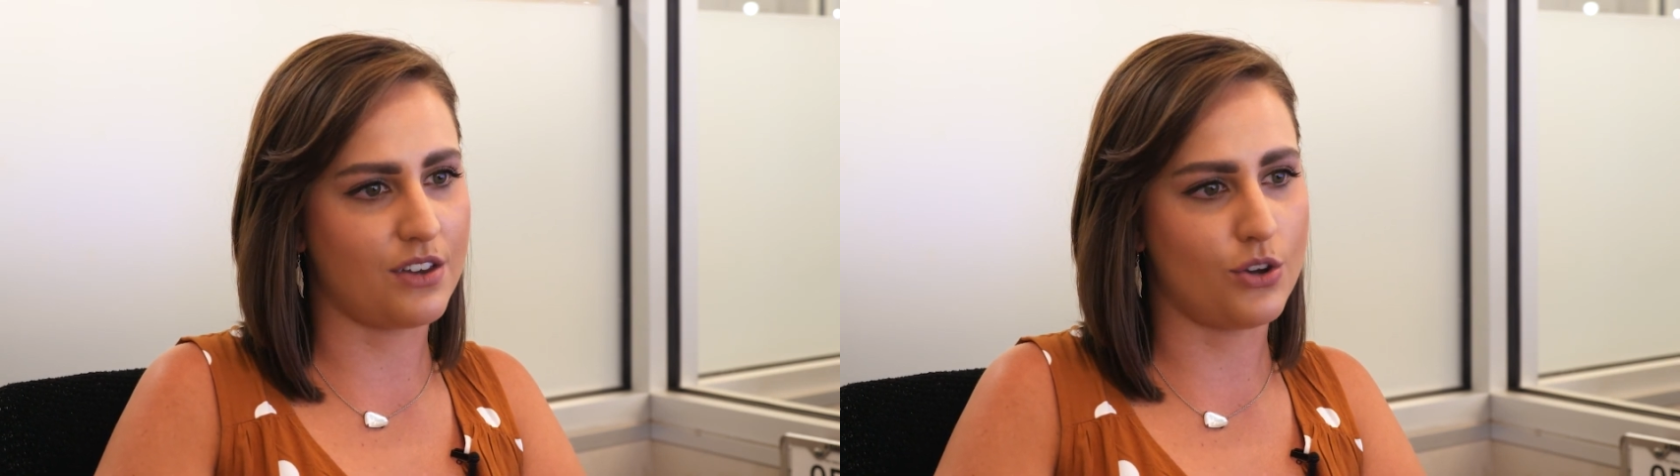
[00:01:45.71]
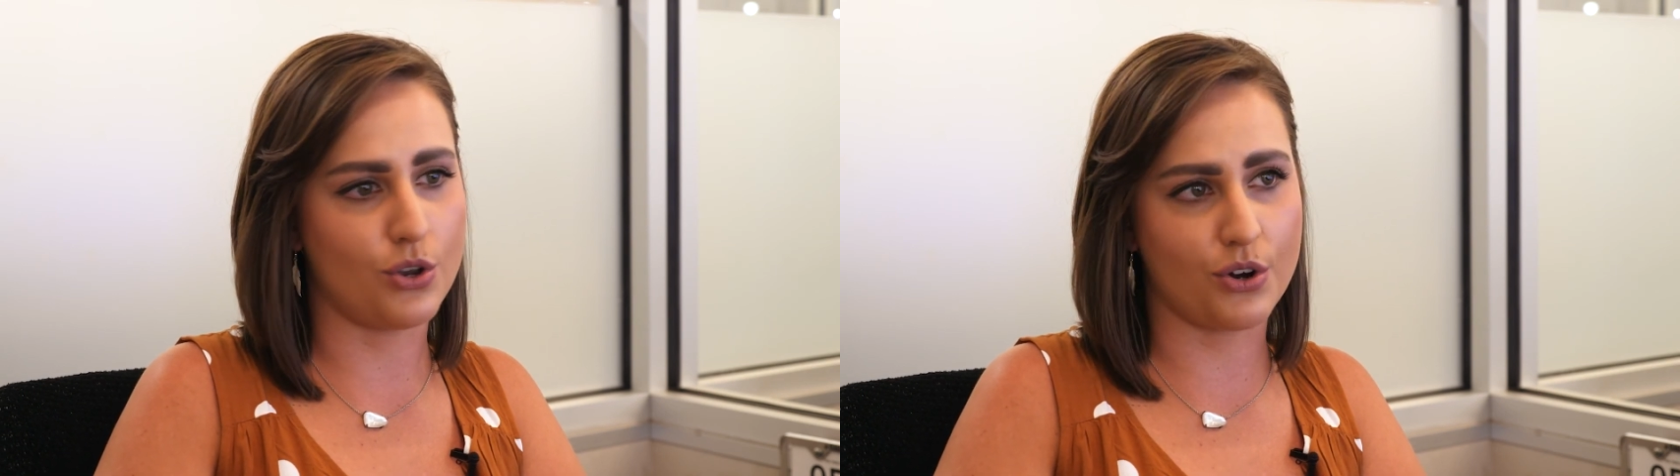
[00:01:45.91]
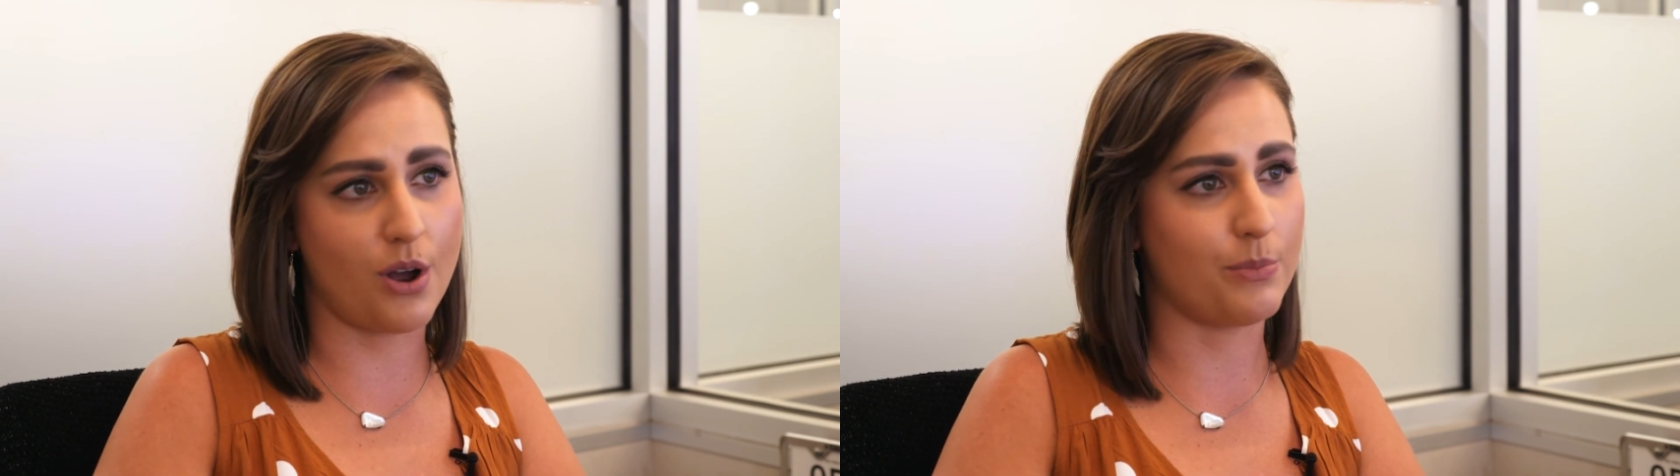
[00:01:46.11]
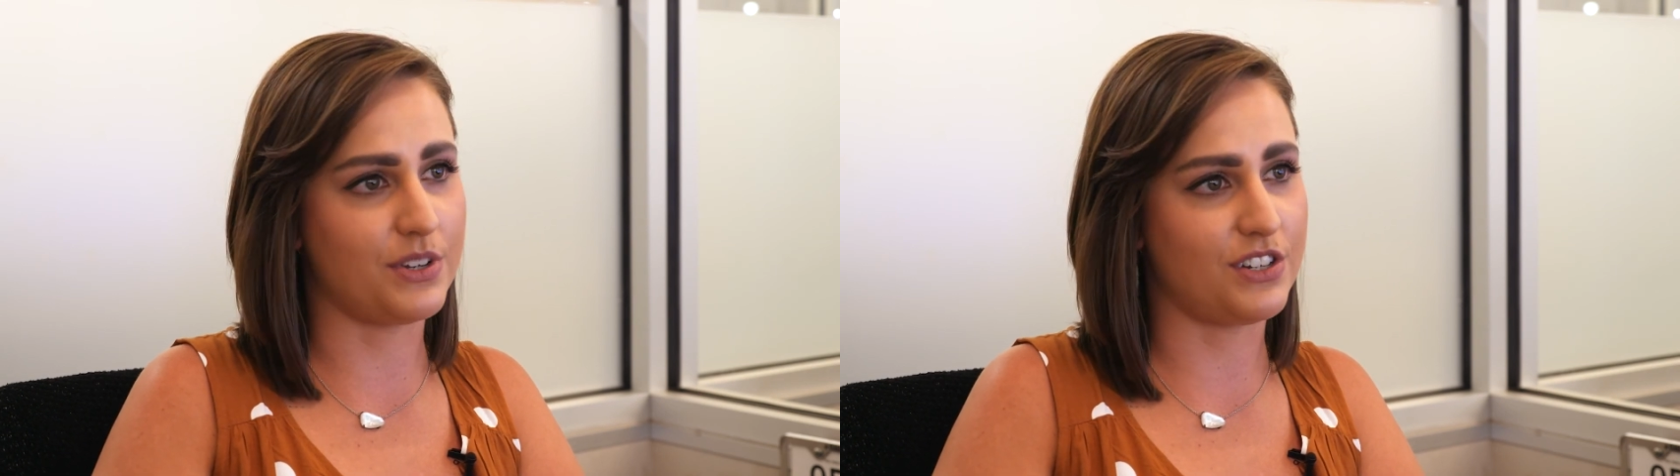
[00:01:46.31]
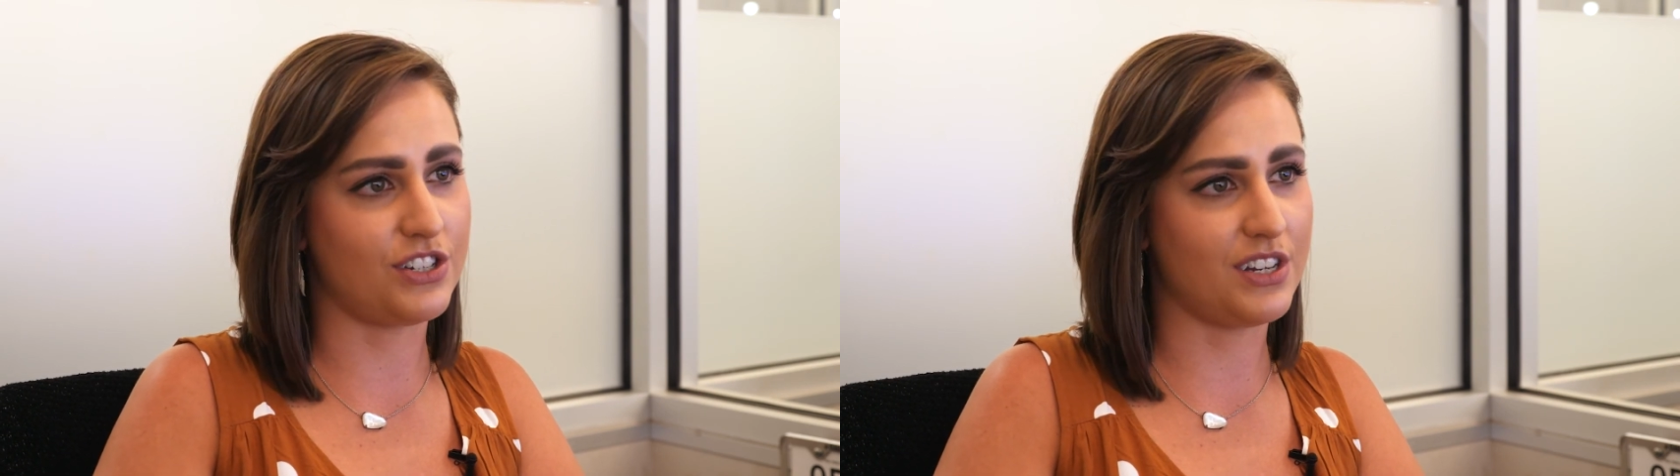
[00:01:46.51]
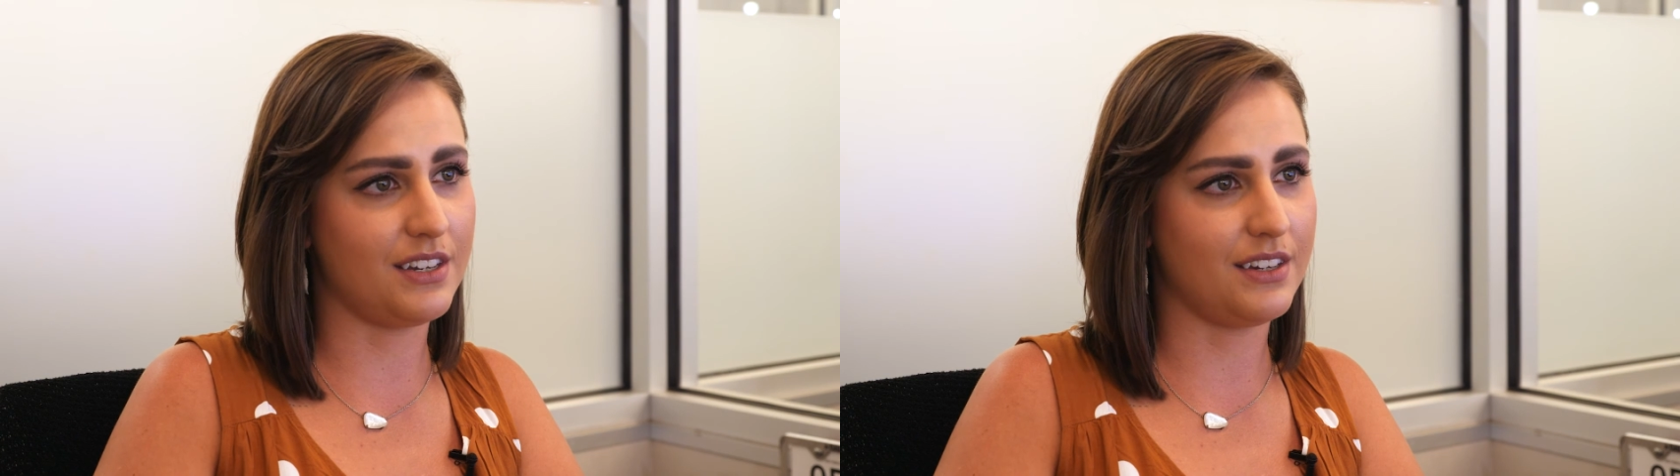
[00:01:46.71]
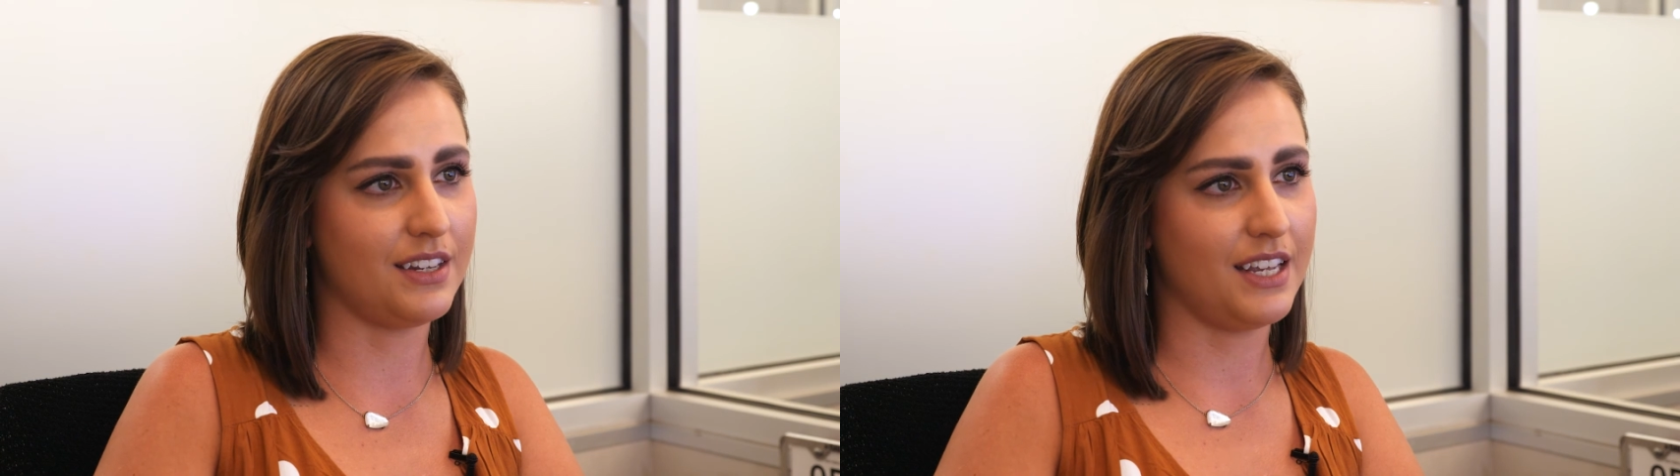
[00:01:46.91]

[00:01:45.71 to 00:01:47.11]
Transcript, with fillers: know your competition.